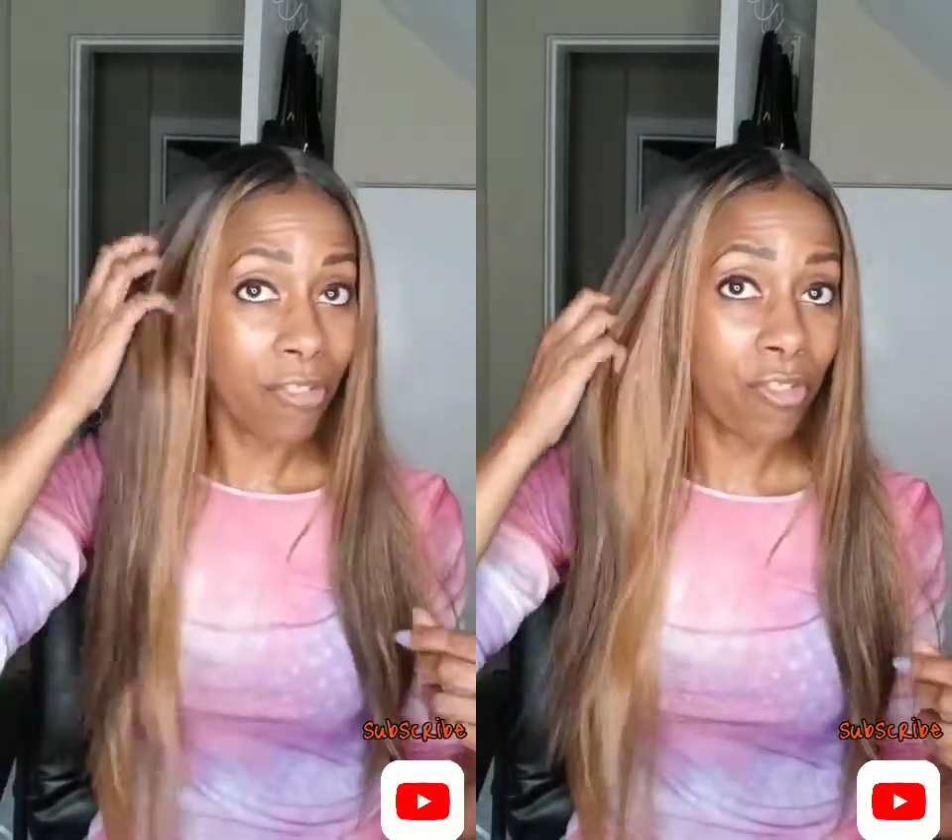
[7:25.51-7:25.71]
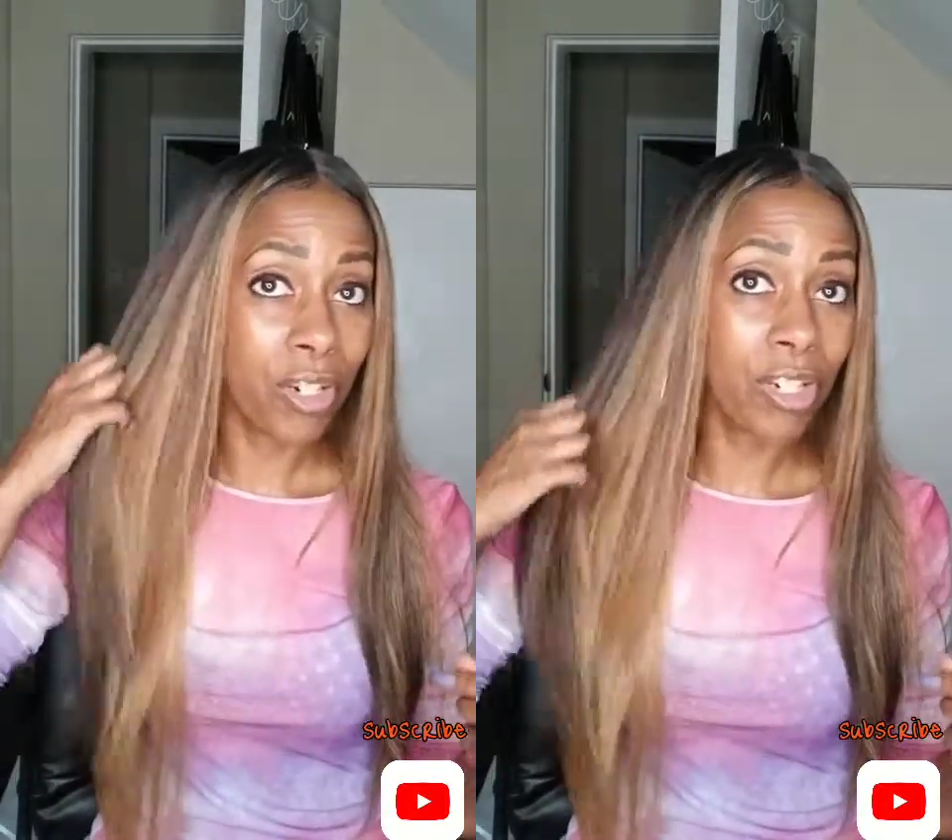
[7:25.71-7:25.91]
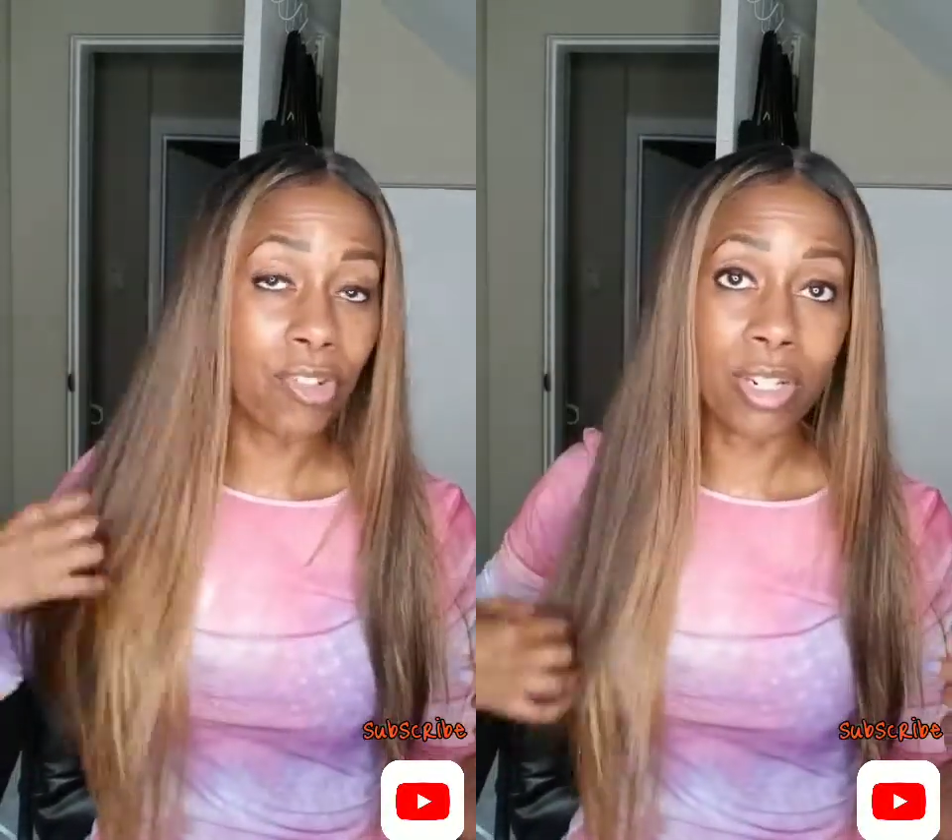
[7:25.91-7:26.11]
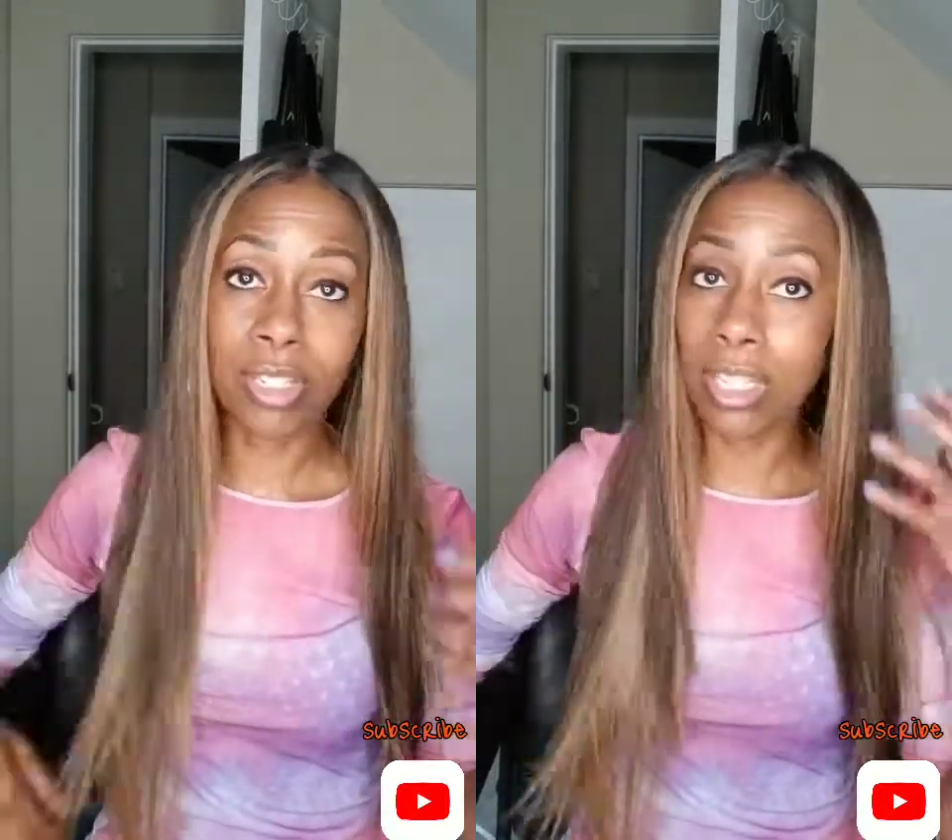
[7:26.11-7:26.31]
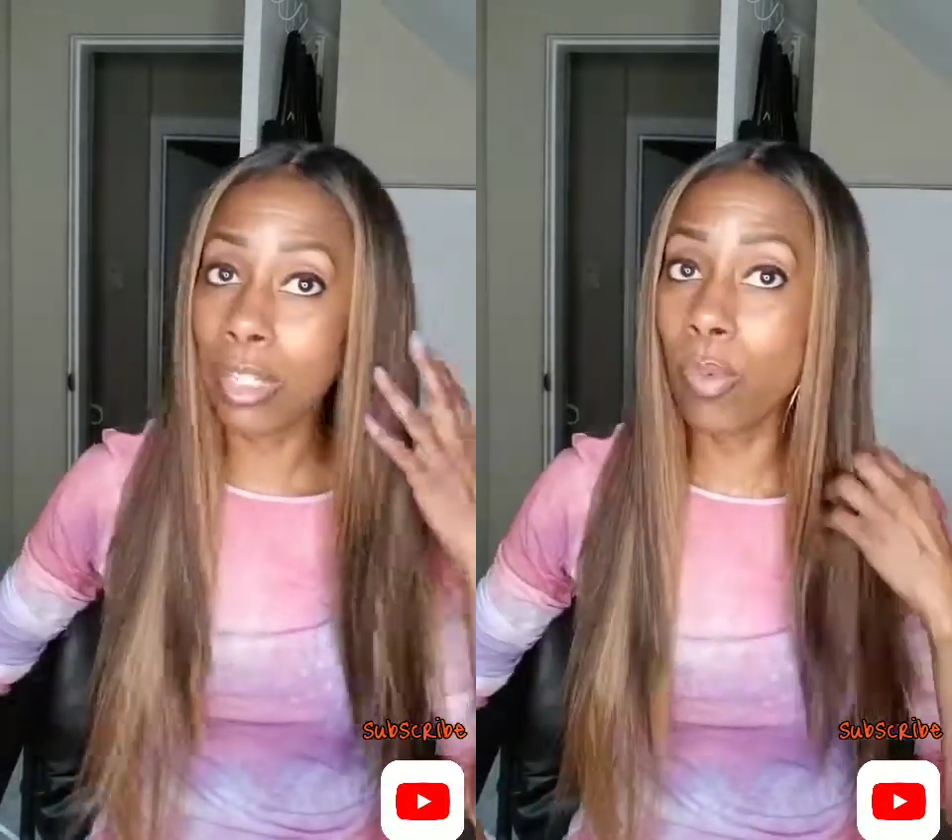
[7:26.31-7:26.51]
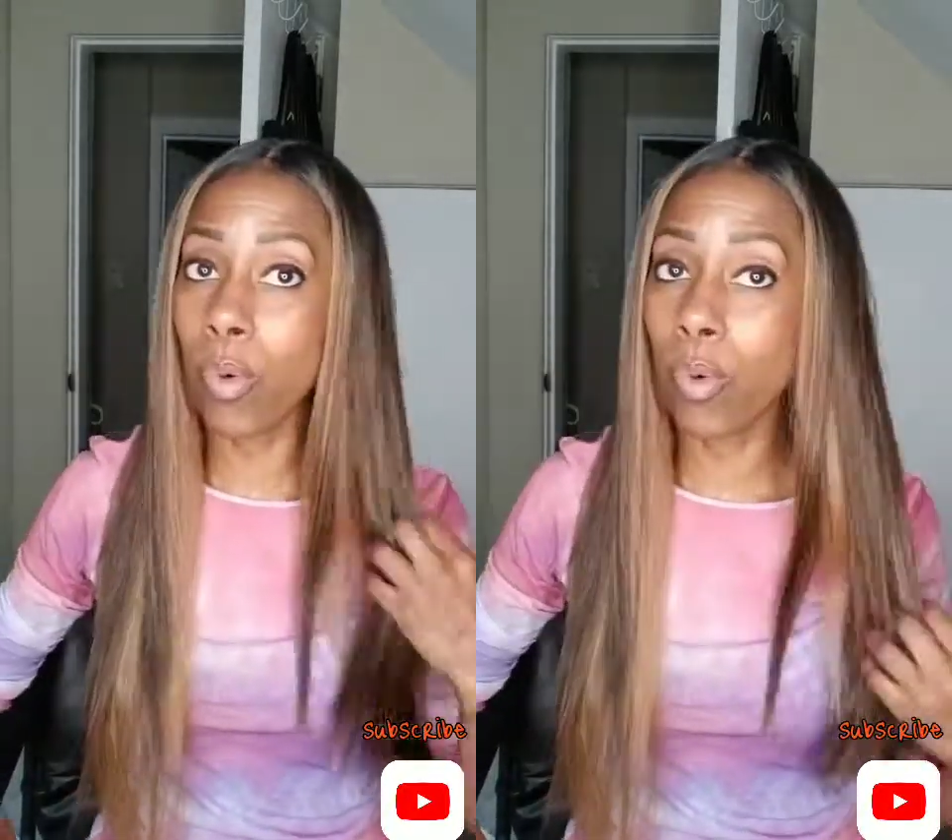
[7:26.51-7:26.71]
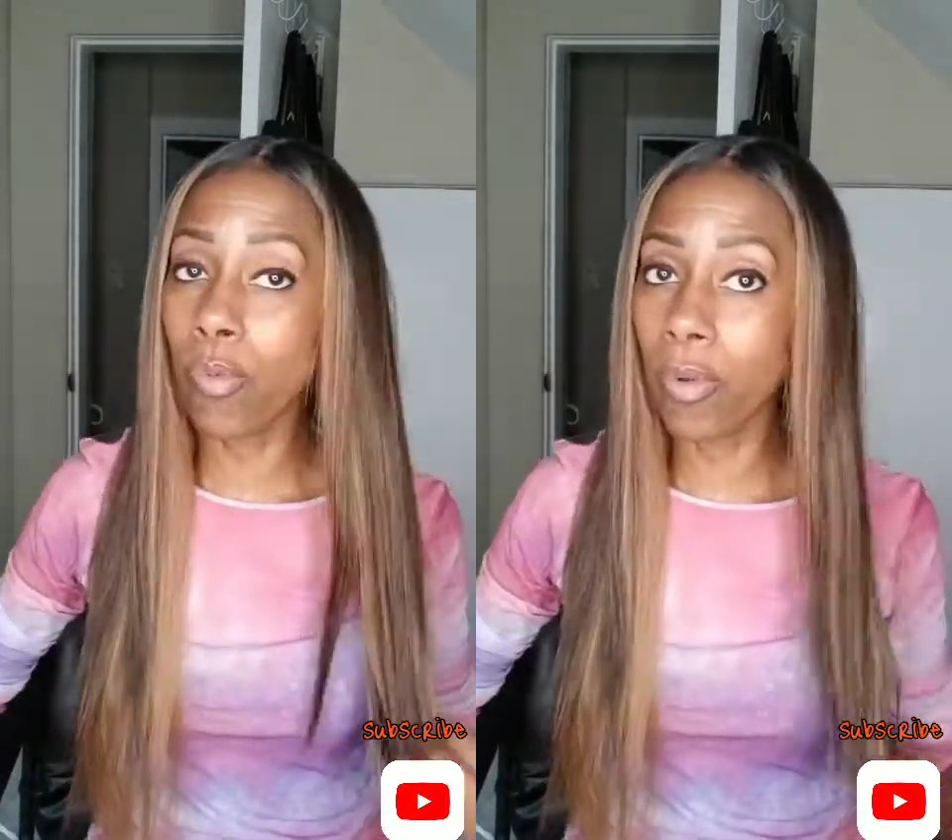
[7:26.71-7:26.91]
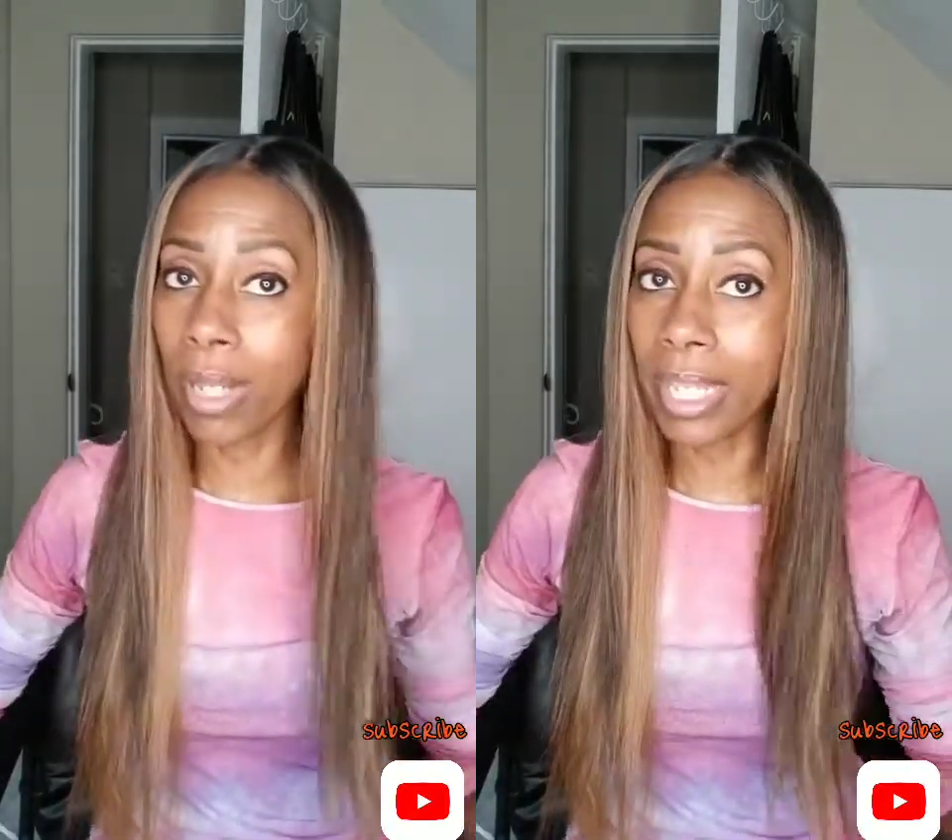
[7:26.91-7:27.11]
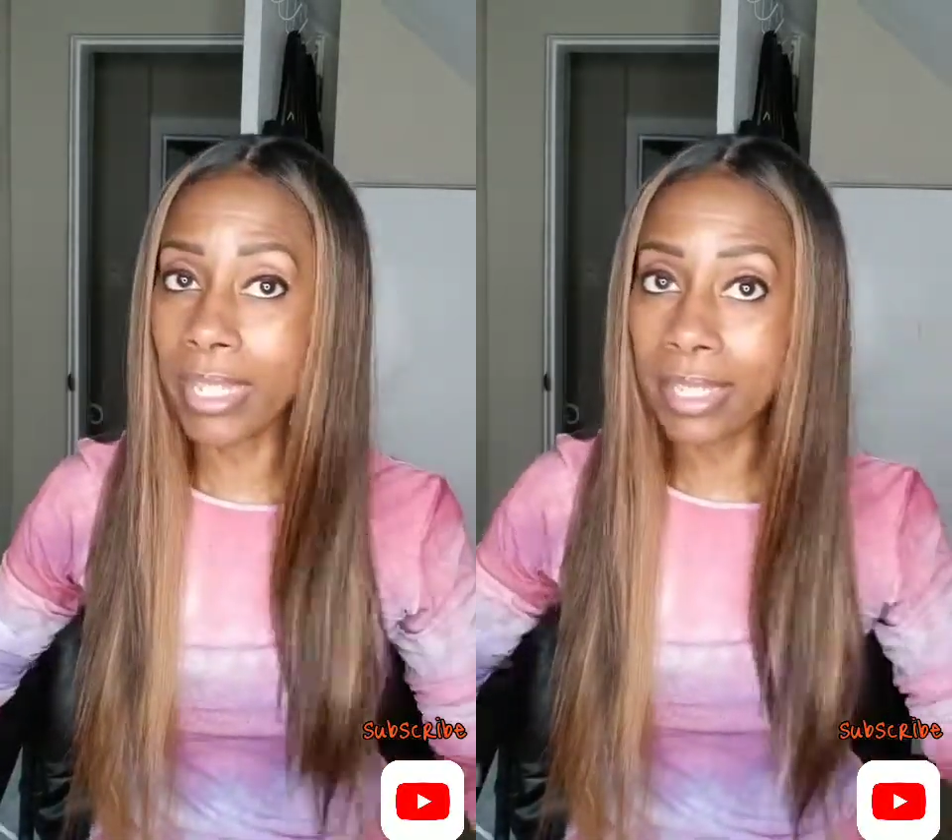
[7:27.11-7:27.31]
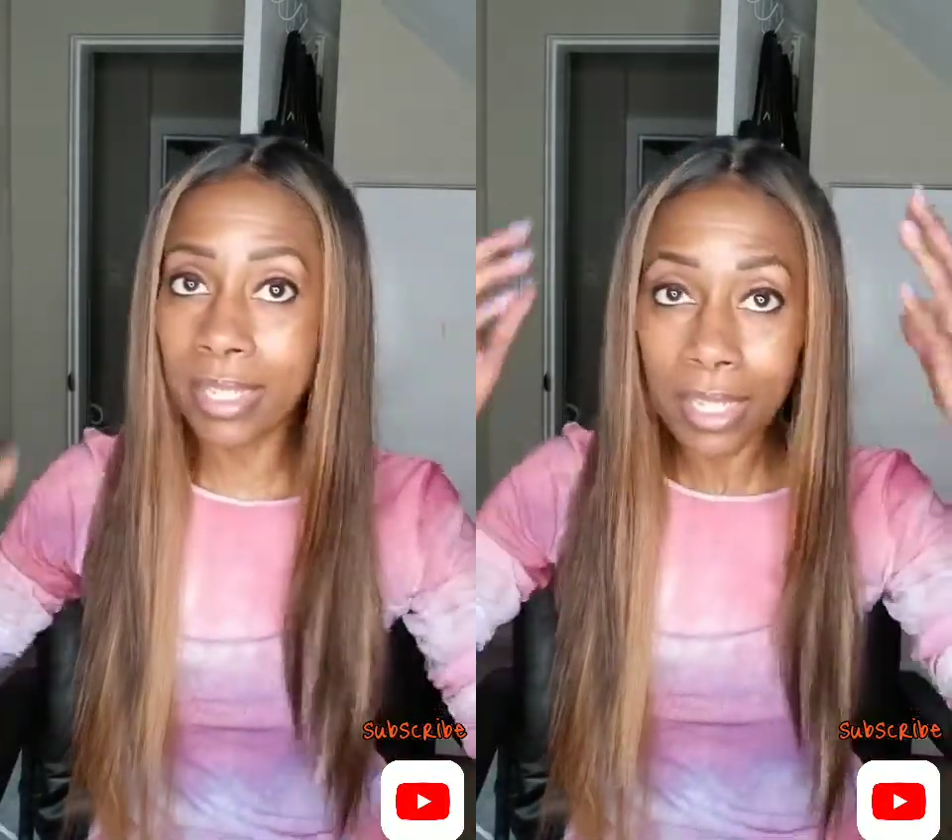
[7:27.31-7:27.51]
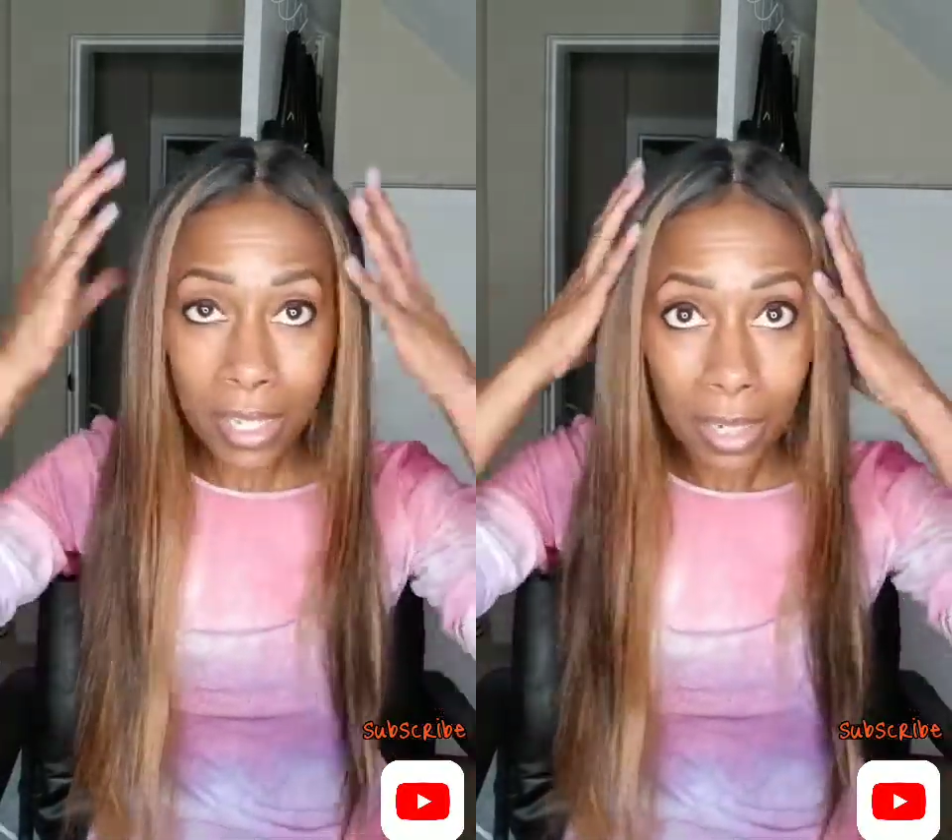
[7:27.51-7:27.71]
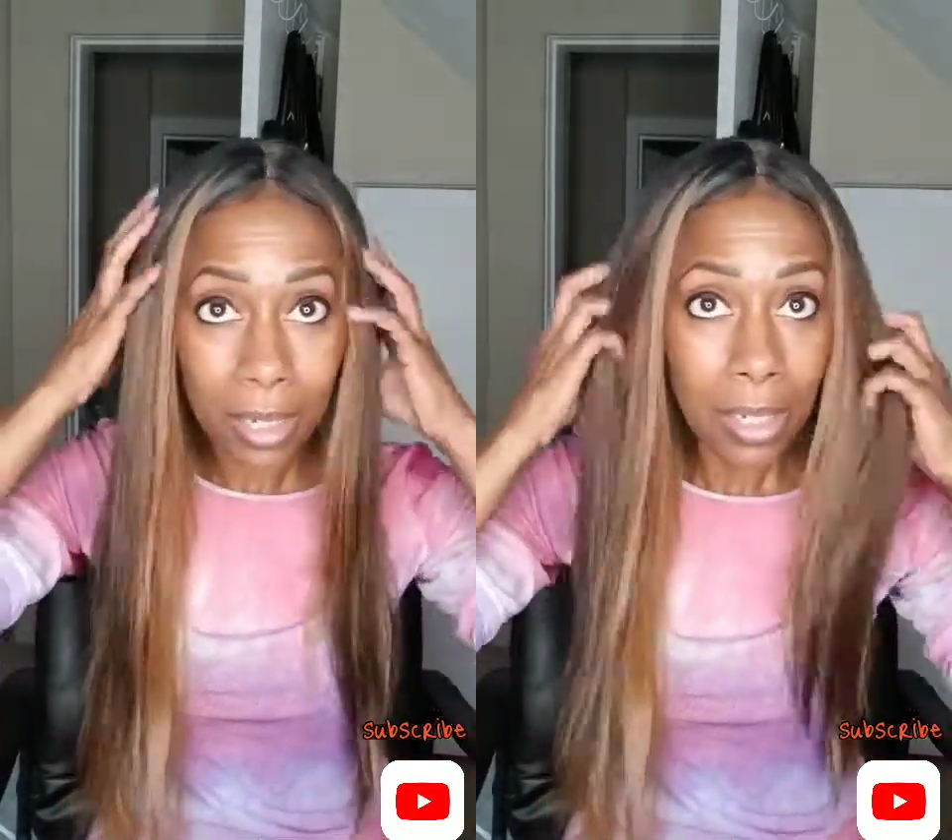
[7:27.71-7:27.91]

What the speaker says: Free Tress Equal Valencia